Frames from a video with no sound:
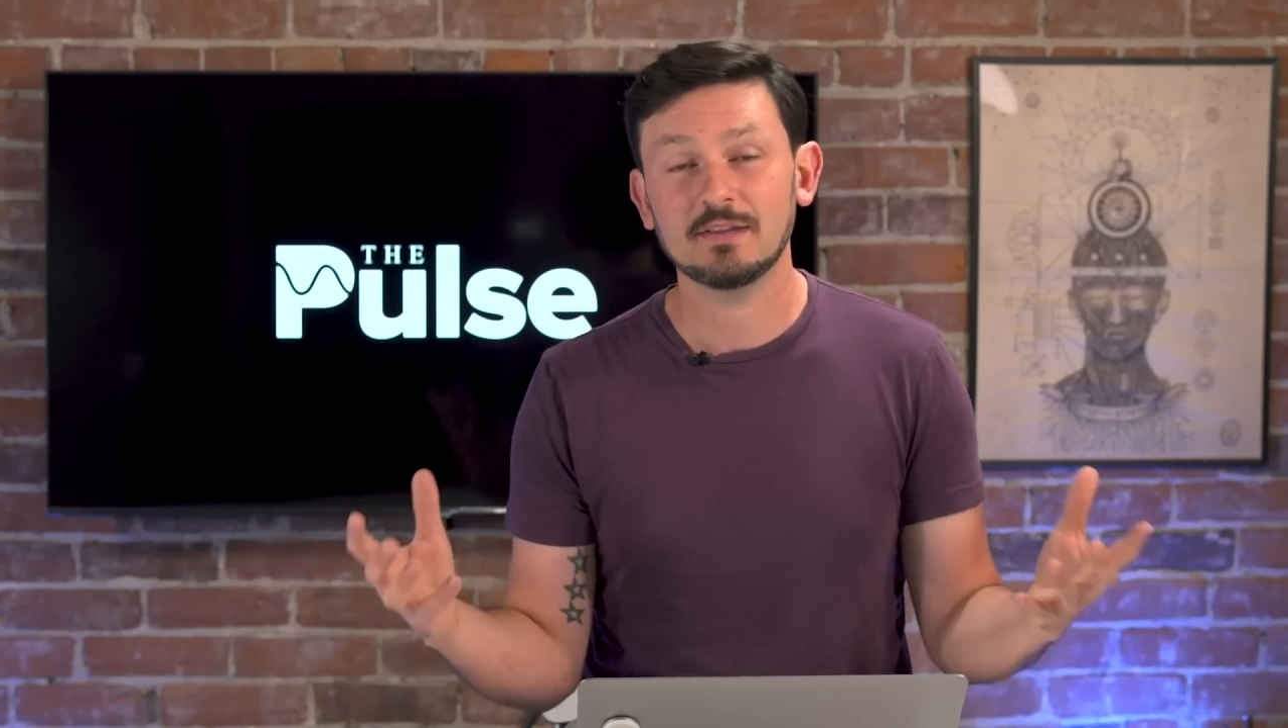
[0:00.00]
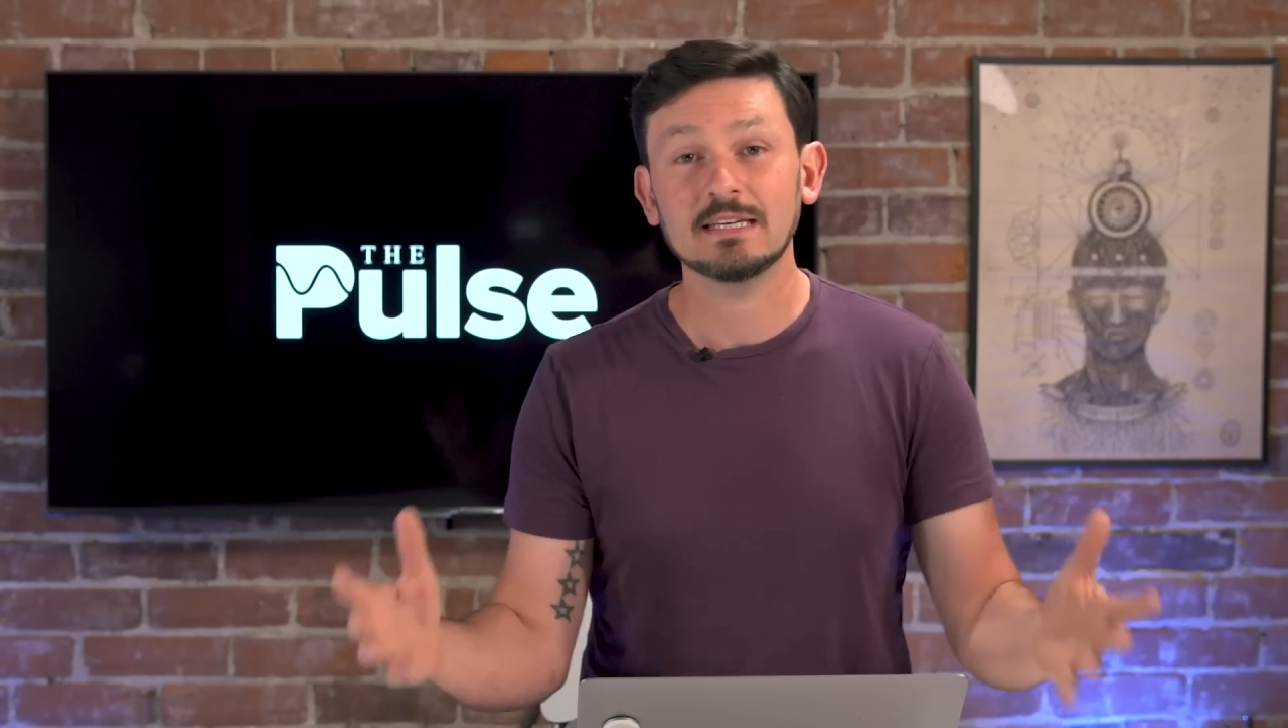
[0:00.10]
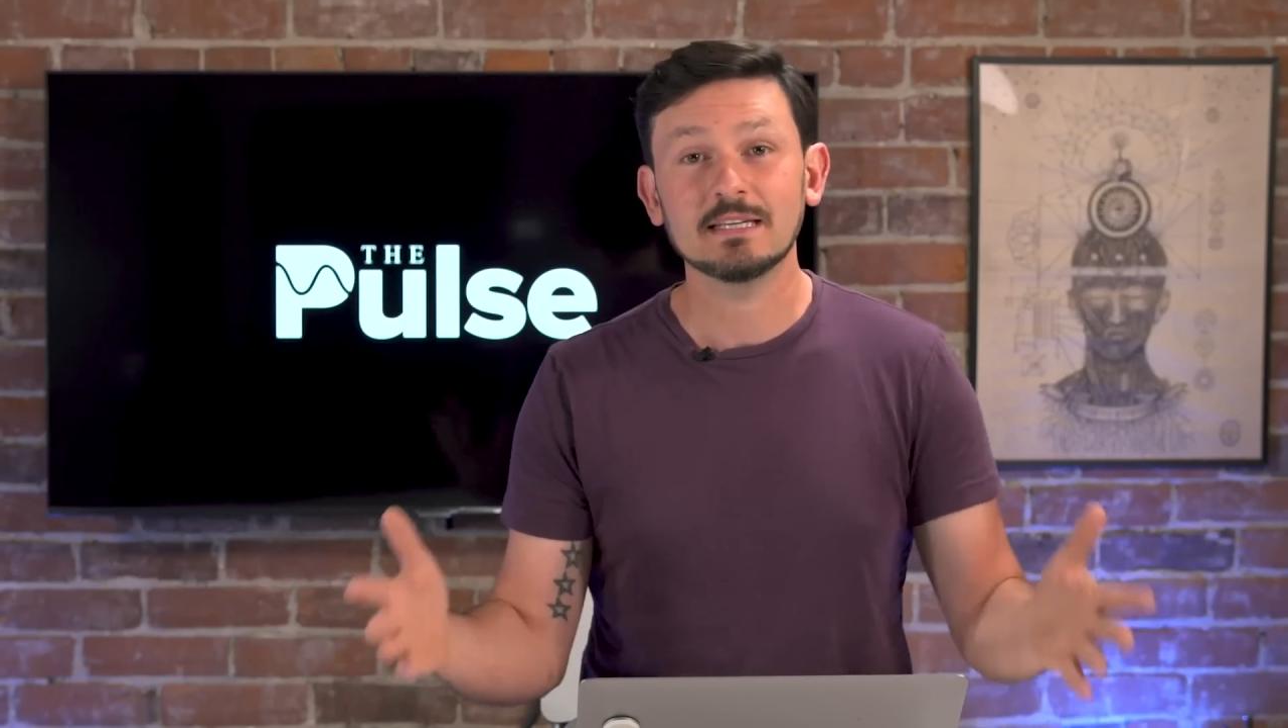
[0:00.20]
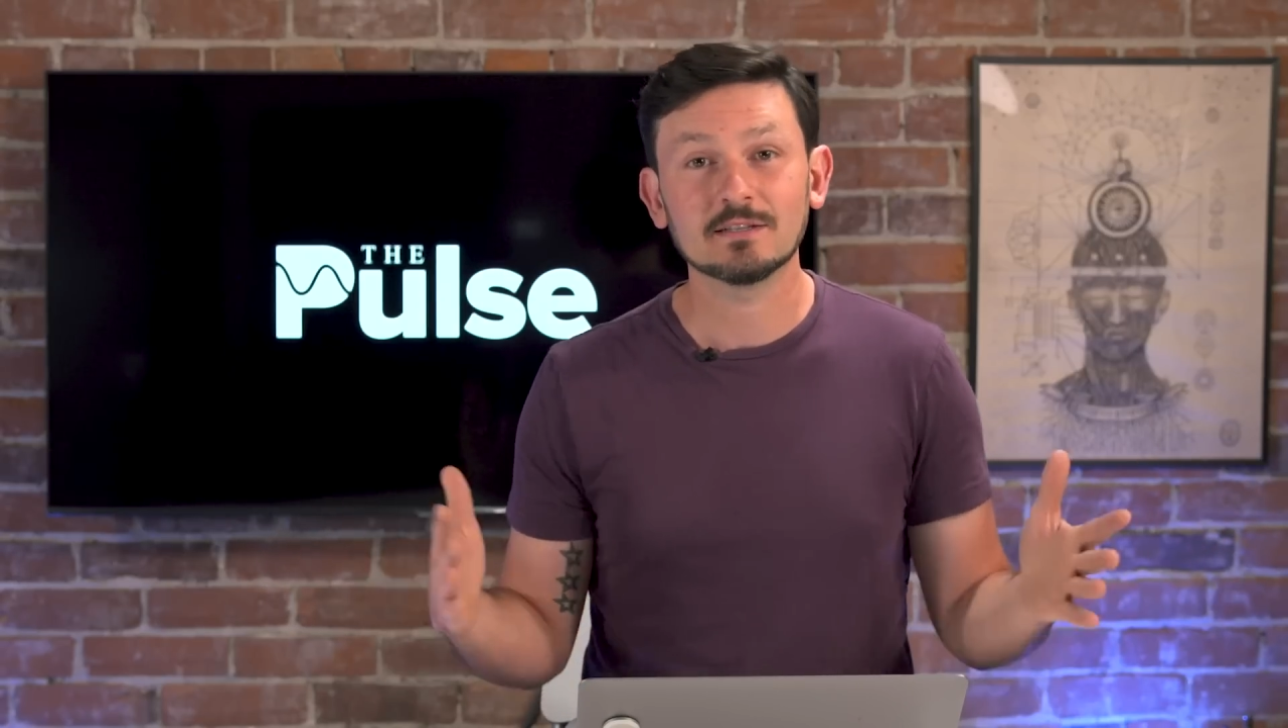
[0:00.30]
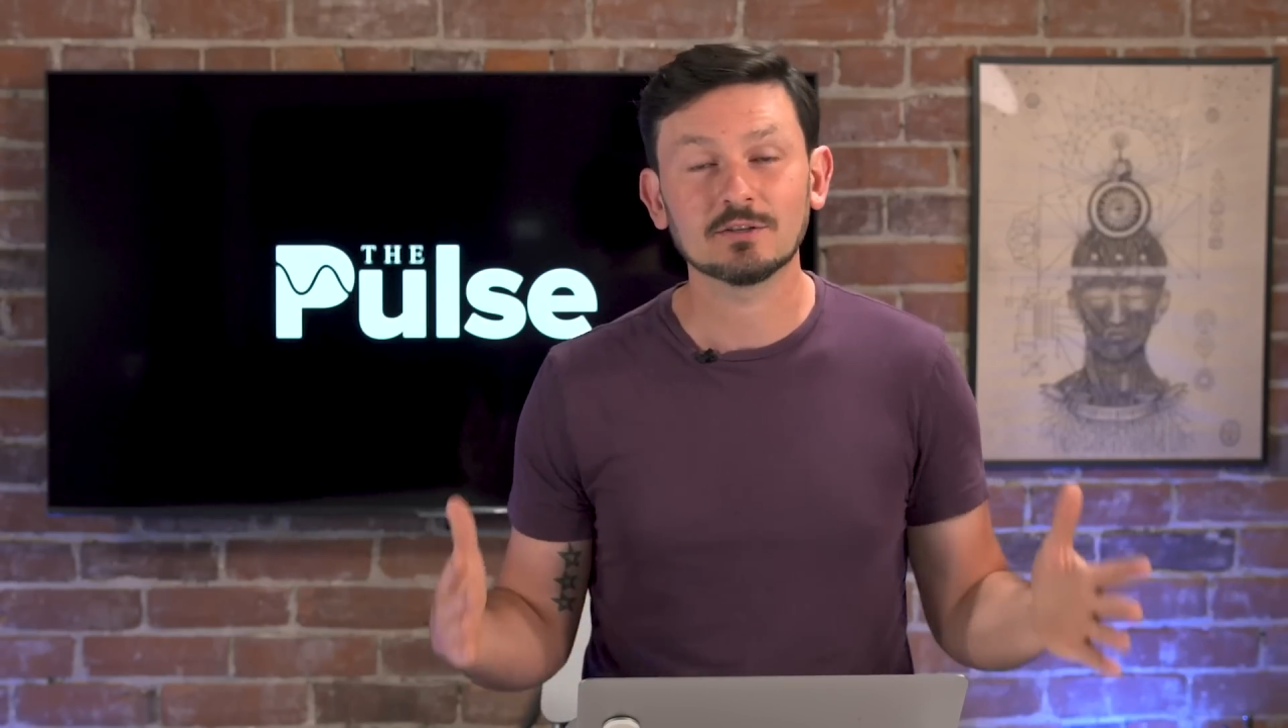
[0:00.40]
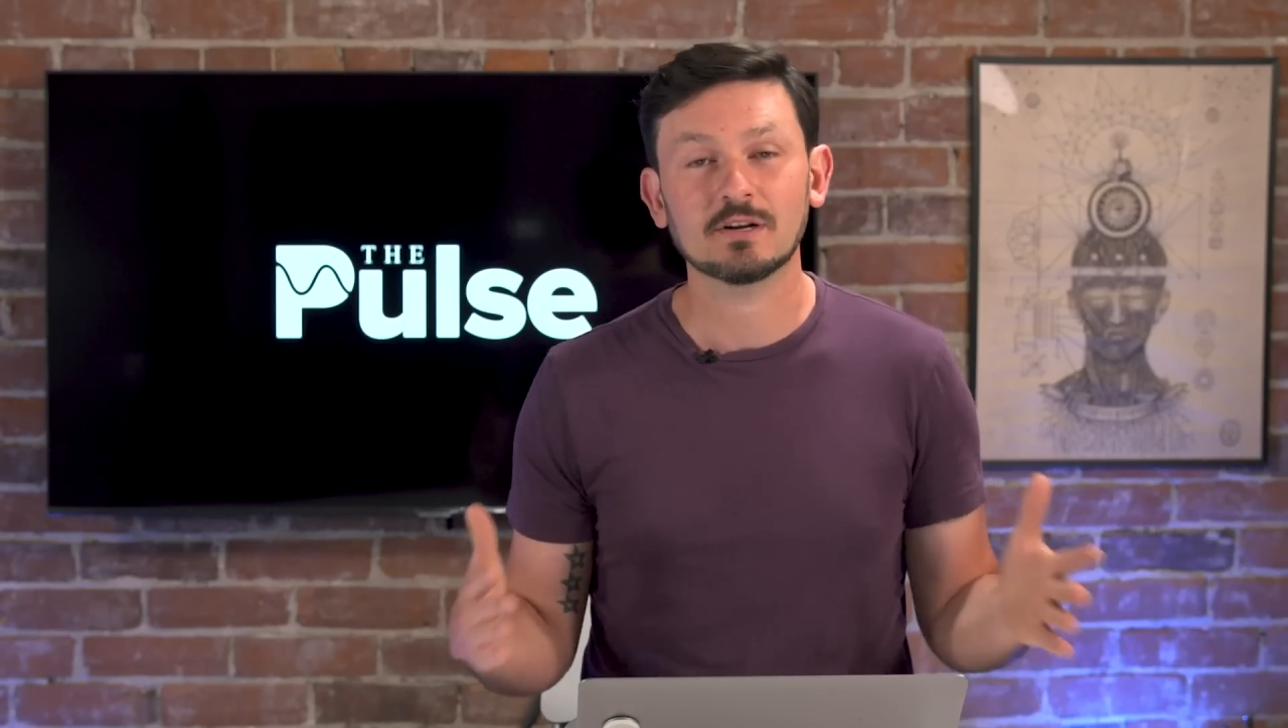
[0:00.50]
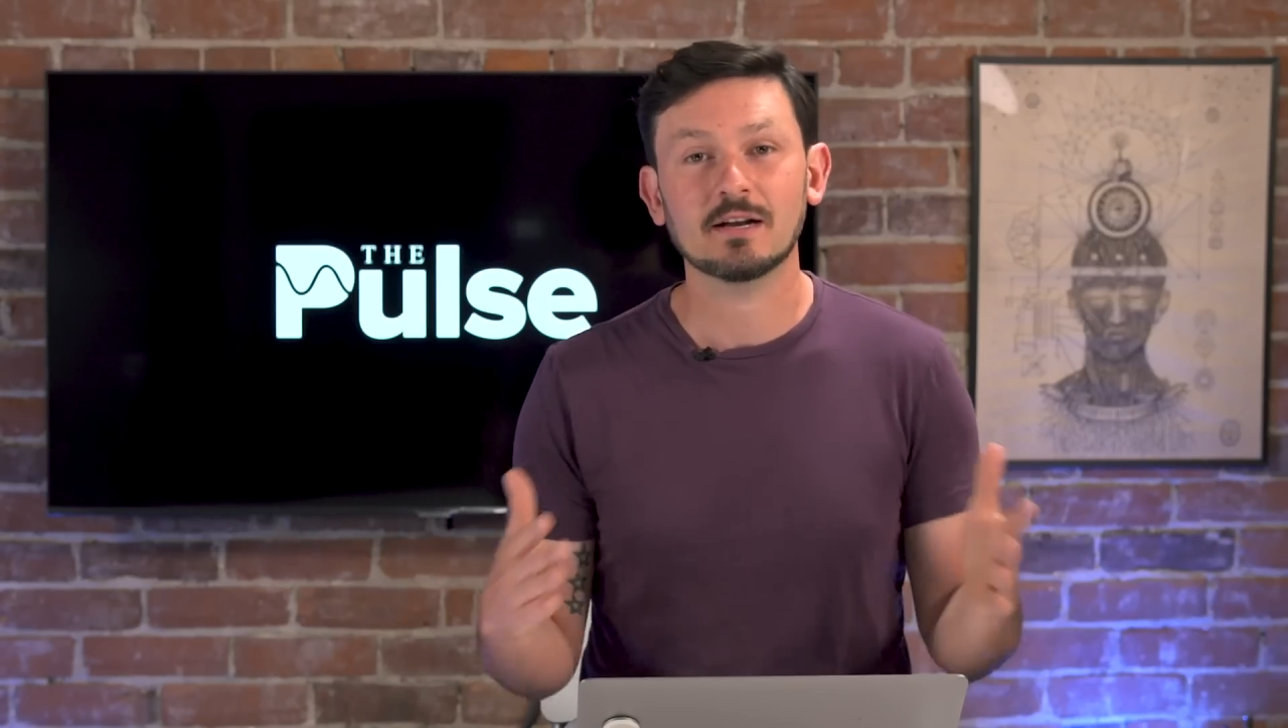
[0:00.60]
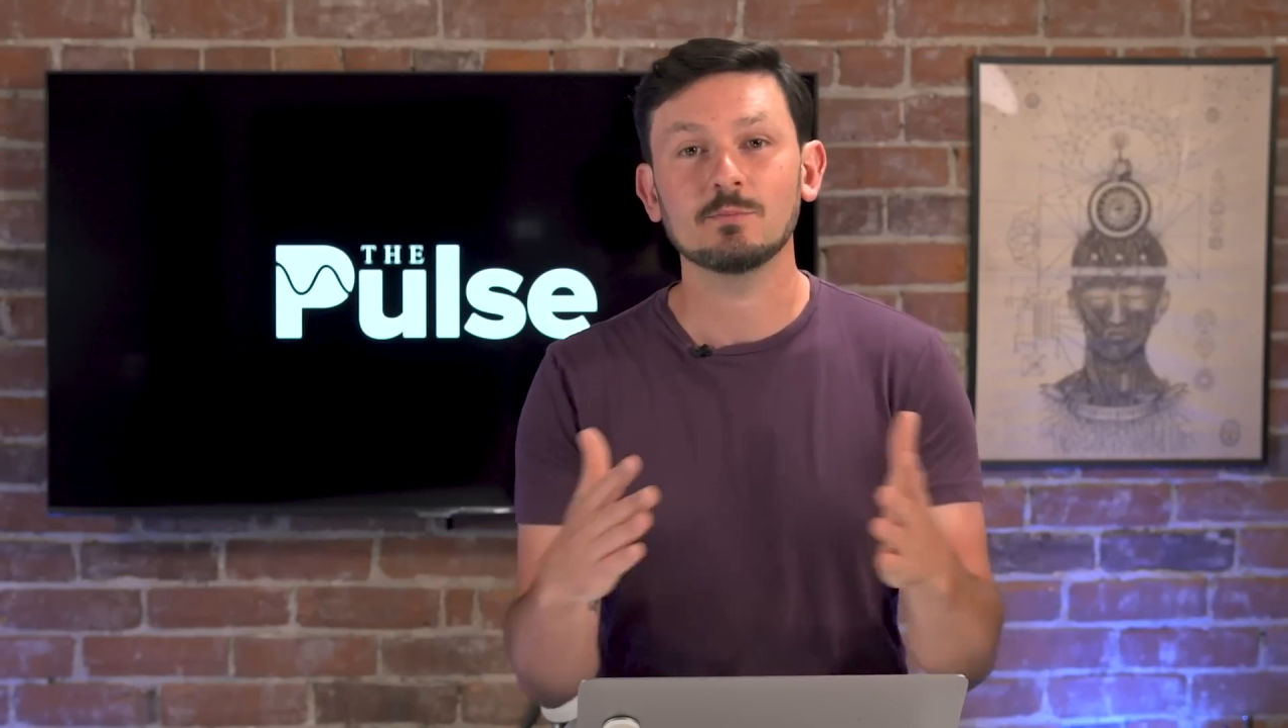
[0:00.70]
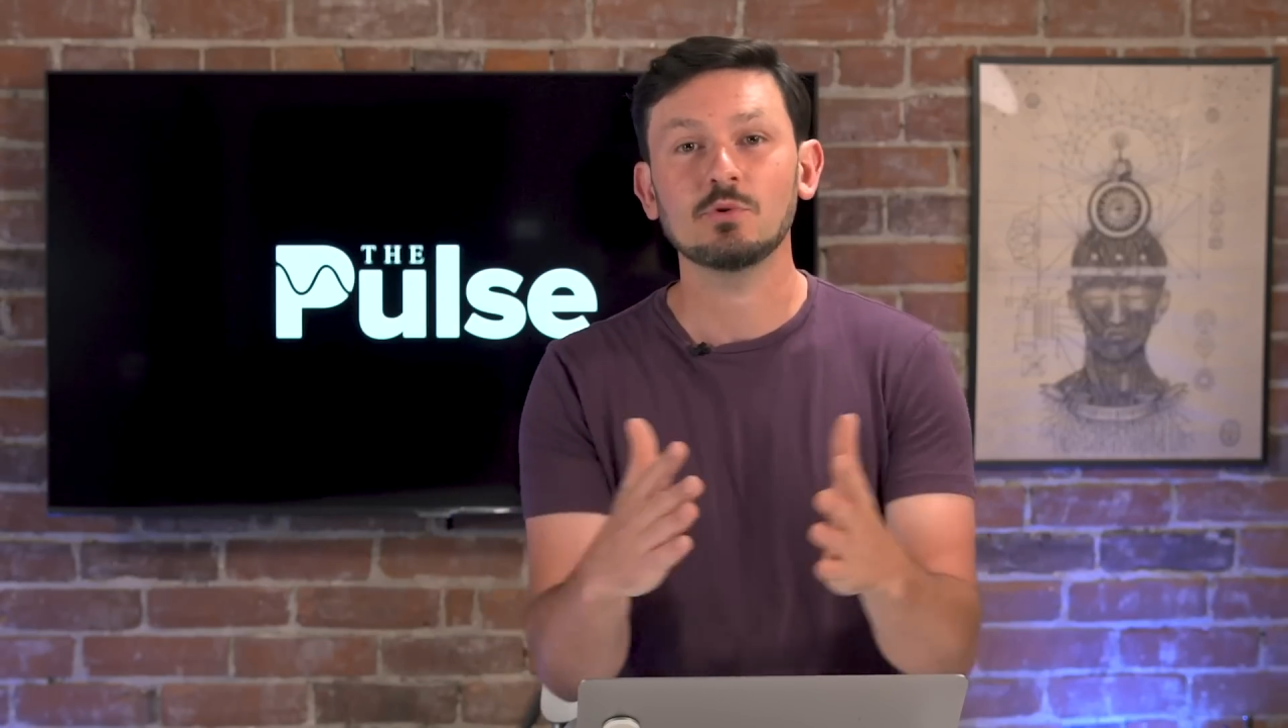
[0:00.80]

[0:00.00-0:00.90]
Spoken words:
and they need to learn how to